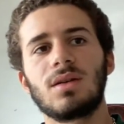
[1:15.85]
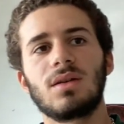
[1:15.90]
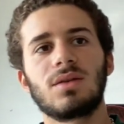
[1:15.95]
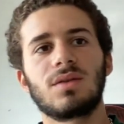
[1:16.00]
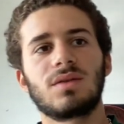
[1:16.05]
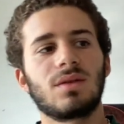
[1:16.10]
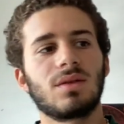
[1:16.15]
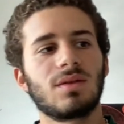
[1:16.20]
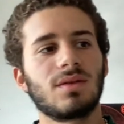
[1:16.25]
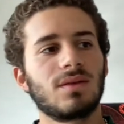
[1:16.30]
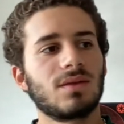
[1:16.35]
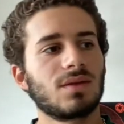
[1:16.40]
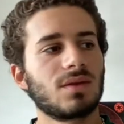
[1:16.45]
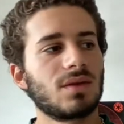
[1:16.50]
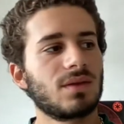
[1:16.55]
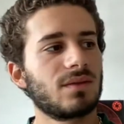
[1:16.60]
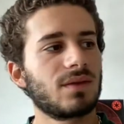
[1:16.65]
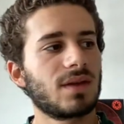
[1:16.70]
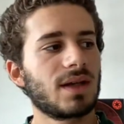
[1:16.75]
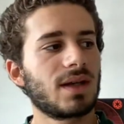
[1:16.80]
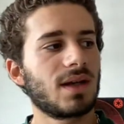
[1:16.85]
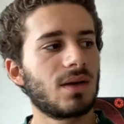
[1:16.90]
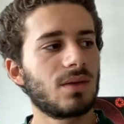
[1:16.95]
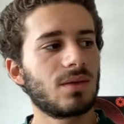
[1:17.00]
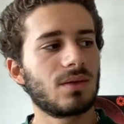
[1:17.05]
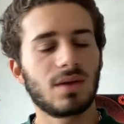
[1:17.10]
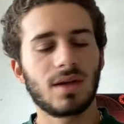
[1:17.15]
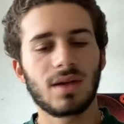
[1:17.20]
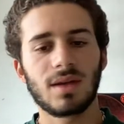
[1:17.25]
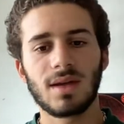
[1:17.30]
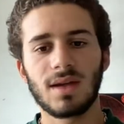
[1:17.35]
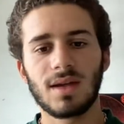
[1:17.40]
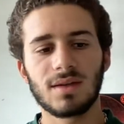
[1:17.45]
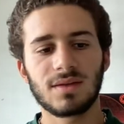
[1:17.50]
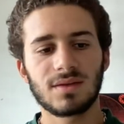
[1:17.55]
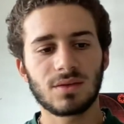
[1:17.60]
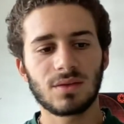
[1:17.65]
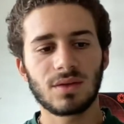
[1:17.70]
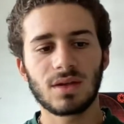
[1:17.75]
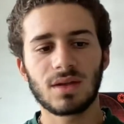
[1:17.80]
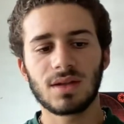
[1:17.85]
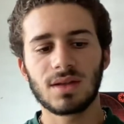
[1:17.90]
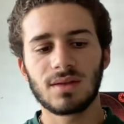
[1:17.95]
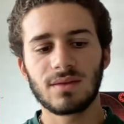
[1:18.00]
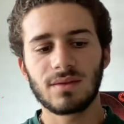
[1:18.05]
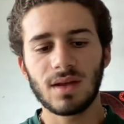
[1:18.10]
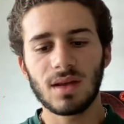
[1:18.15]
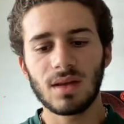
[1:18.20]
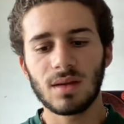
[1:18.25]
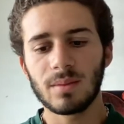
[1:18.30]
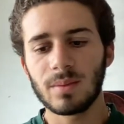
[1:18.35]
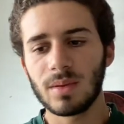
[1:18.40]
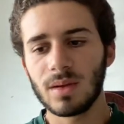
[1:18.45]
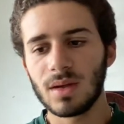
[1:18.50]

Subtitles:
sort of like how they historically develop.